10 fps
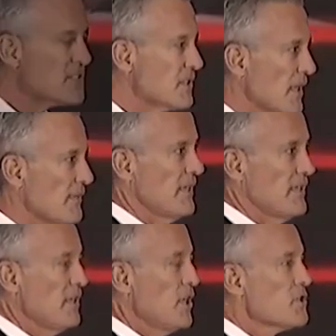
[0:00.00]
dive
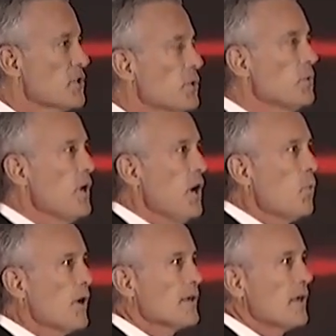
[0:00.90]
in to
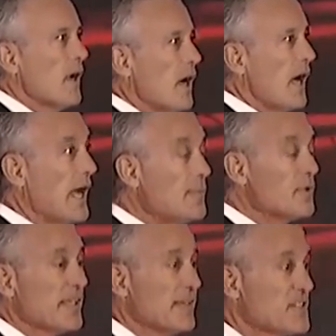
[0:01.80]
what I
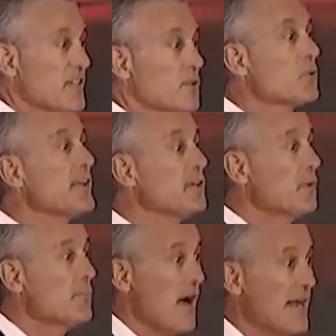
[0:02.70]
believe is a critical
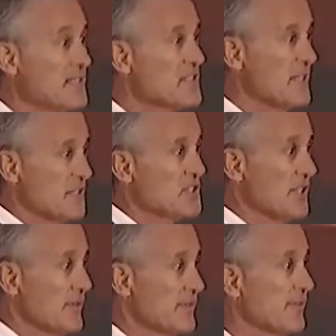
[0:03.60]
mindset
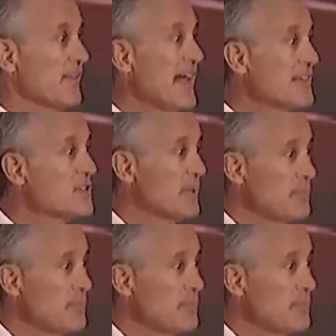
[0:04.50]
shift for that to be